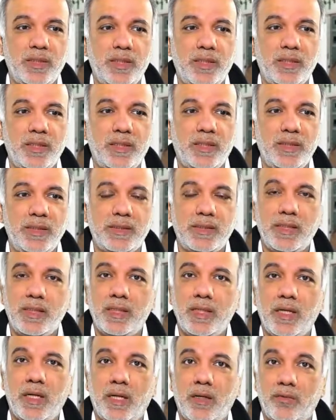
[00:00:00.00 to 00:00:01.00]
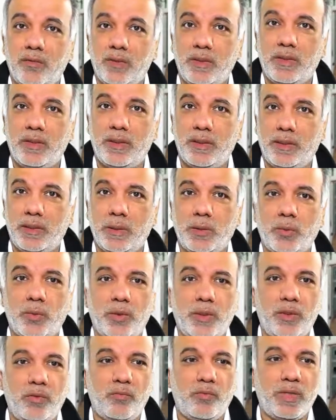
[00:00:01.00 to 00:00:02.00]
increasing our return
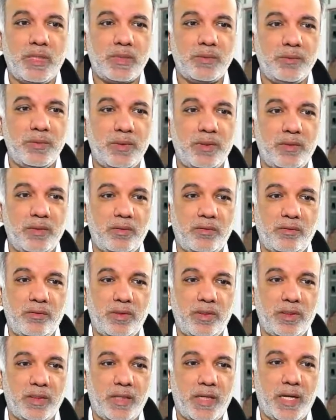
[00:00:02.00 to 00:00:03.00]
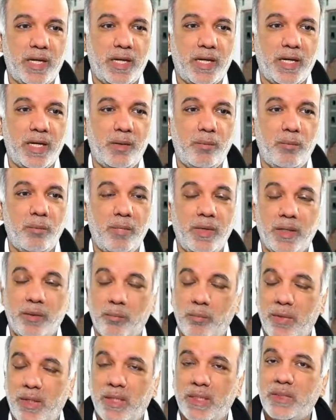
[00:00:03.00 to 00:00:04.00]
on investment, and it
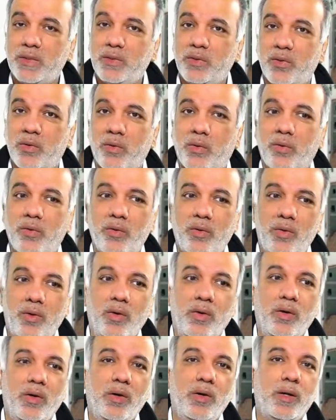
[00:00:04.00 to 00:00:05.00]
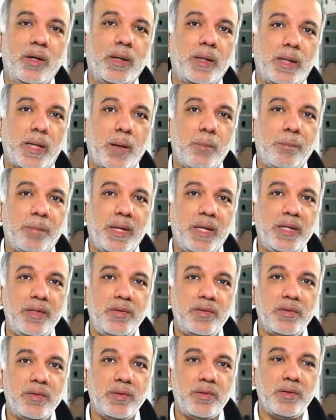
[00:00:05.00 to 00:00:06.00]
makes your
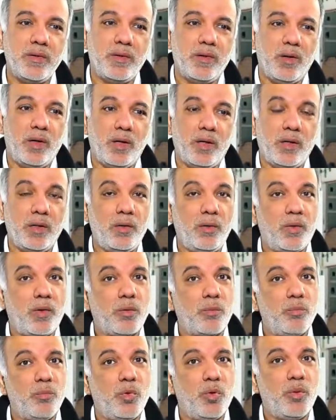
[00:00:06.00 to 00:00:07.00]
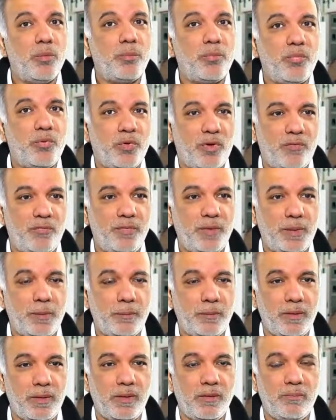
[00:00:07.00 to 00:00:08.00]
campaigns a lot more
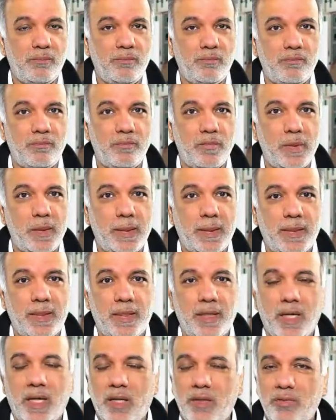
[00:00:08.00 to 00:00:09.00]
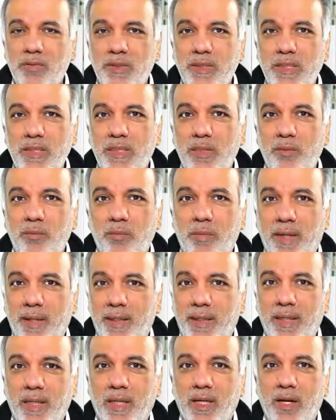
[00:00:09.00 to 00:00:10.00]
profitable. And I've seen
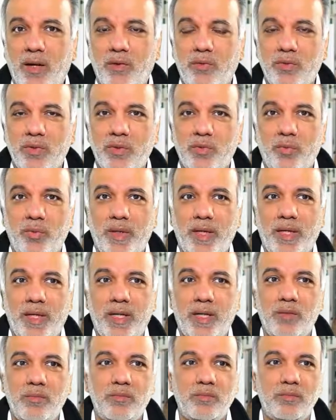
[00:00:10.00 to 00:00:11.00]
many accounts where